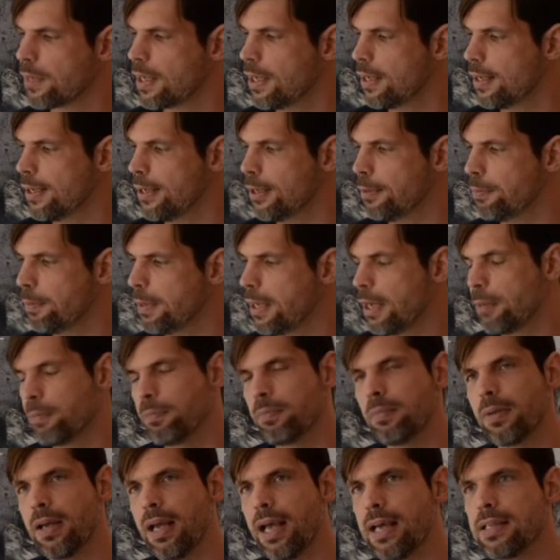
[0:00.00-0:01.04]
And
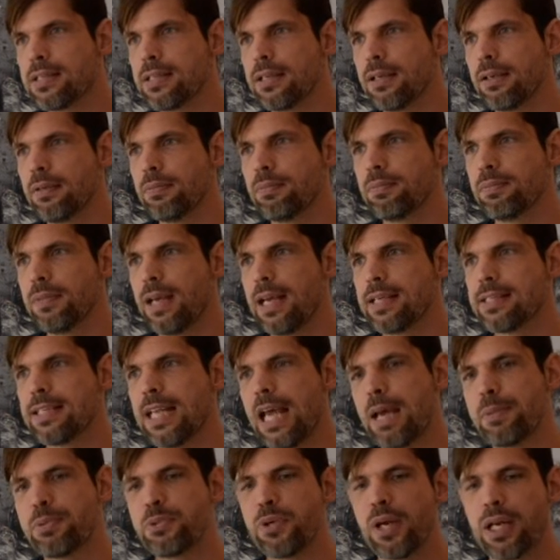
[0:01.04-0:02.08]
as an
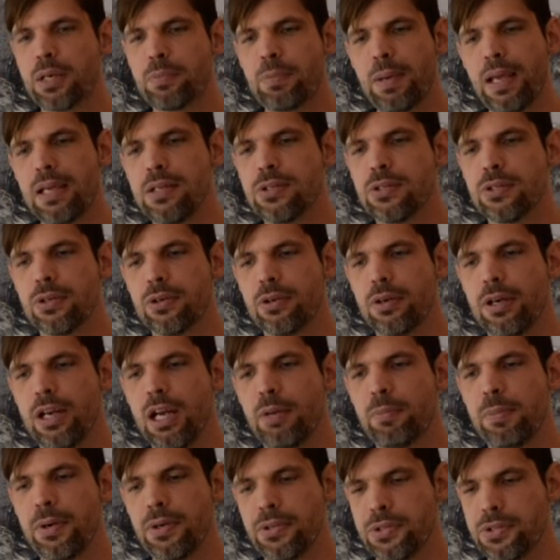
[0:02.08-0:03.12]
abstract painter,
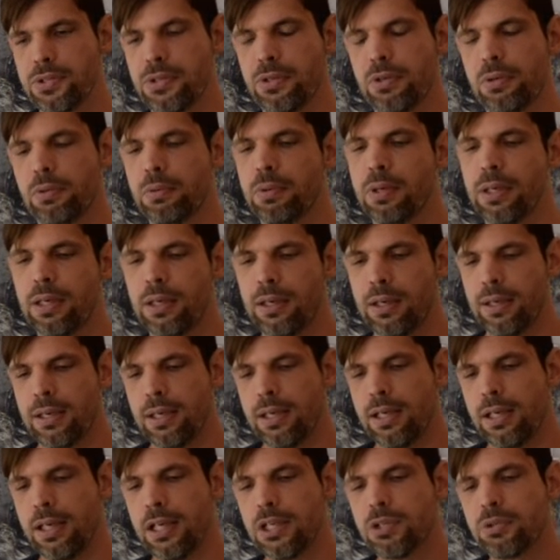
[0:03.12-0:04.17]
I'm also
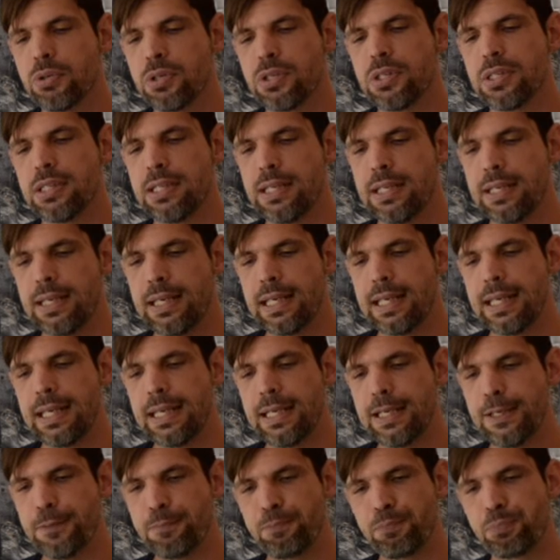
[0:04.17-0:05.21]
interested
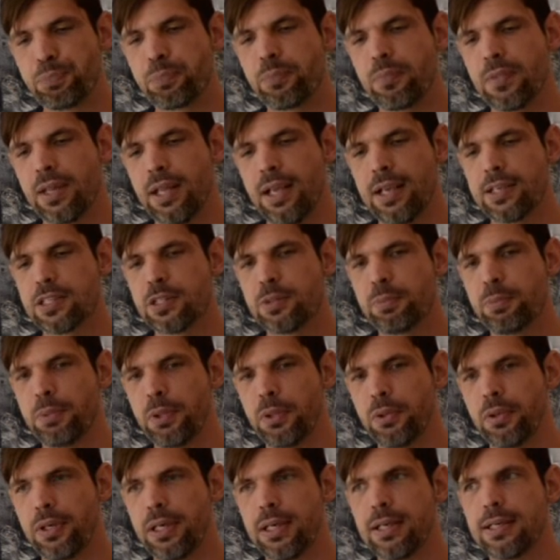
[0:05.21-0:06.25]
in
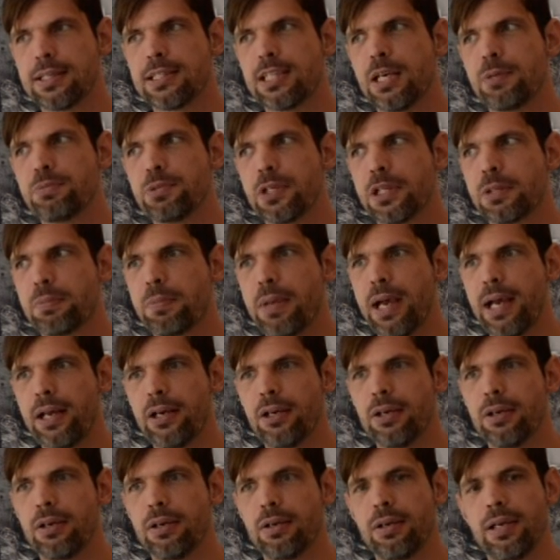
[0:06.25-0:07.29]
exploring subject
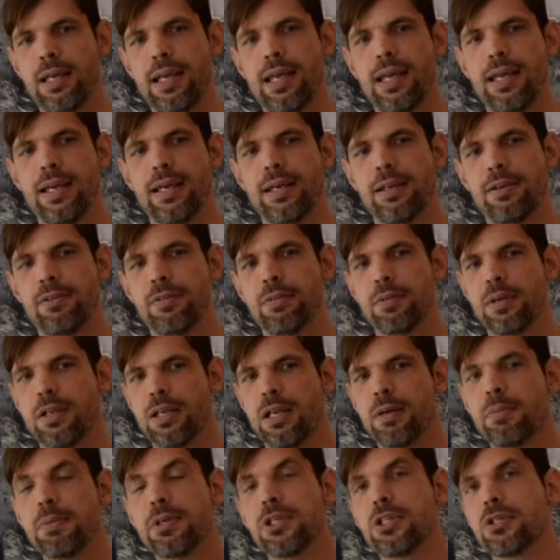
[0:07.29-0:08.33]
matter and
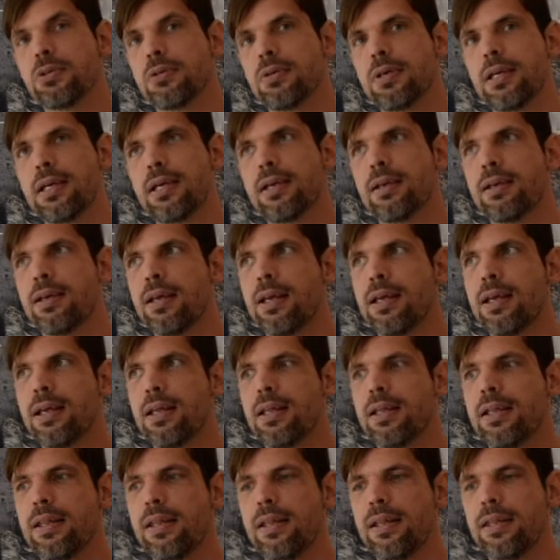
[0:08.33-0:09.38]
imagery
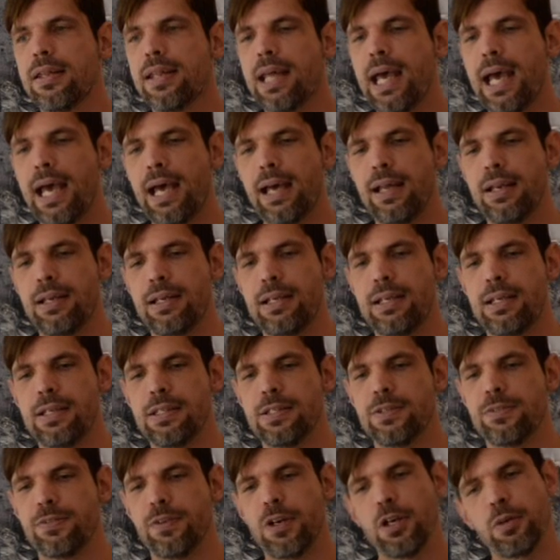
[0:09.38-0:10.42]
that
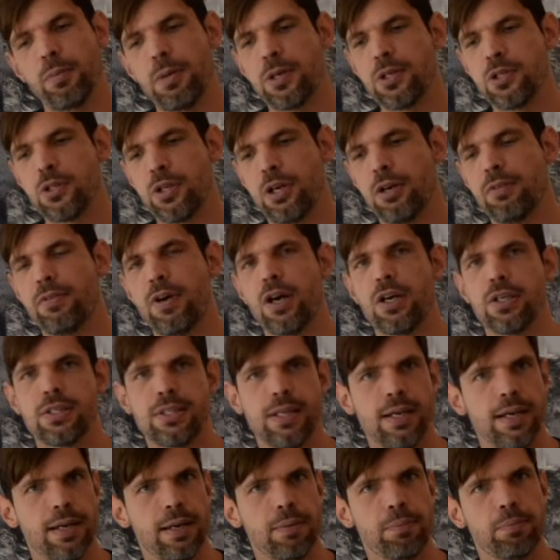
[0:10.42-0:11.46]
is very much of our
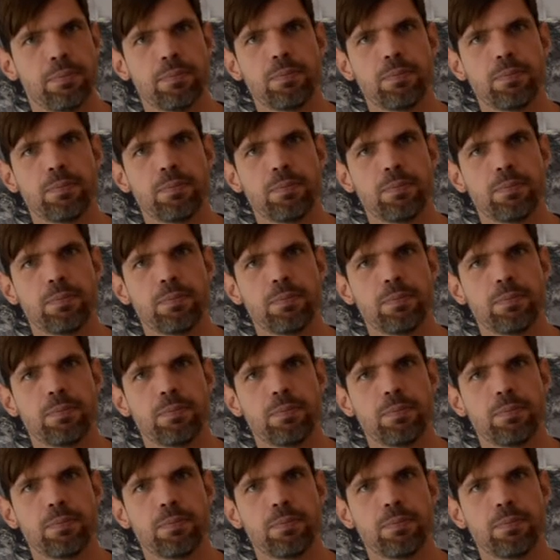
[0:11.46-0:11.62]
time.